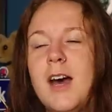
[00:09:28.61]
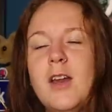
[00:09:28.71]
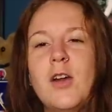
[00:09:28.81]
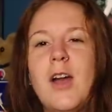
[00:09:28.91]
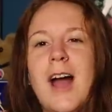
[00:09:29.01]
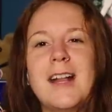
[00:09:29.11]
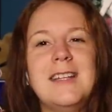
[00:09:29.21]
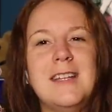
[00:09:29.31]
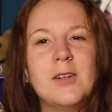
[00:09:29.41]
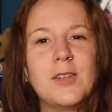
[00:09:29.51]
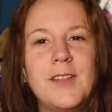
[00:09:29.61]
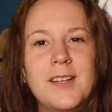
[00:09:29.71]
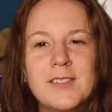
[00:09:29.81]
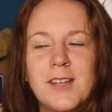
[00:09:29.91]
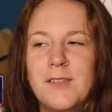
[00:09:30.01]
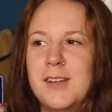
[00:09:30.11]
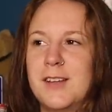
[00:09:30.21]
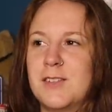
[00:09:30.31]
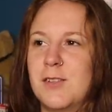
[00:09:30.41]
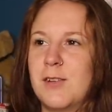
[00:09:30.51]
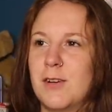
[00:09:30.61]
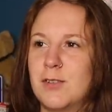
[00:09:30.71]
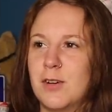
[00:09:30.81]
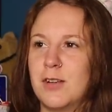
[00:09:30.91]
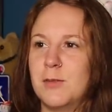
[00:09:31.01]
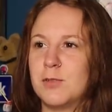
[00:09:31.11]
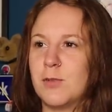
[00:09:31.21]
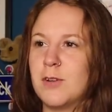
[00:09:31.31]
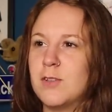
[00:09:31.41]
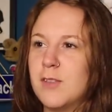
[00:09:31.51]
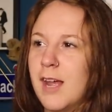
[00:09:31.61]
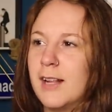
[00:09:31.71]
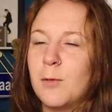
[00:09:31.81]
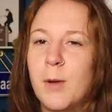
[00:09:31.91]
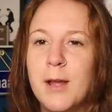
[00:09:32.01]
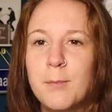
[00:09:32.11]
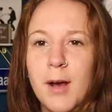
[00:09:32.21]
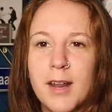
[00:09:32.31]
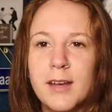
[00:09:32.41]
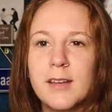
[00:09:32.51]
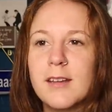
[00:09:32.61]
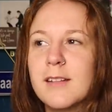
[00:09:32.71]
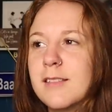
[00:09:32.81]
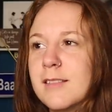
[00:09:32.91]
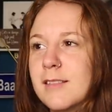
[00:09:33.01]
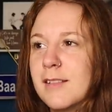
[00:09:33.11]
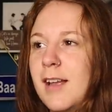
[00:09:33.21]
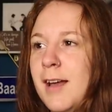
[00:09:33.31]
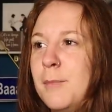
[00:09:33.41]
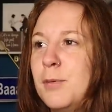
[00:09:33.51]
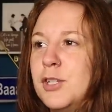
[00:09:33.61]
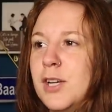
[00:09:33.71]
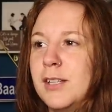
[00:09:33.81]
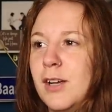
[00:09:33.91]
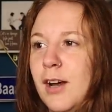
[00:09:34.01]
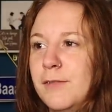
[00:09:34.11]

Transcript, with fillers: Not her ideal Thanksgiving, considering her turkey was thrown into the alleyway, but I appreciate the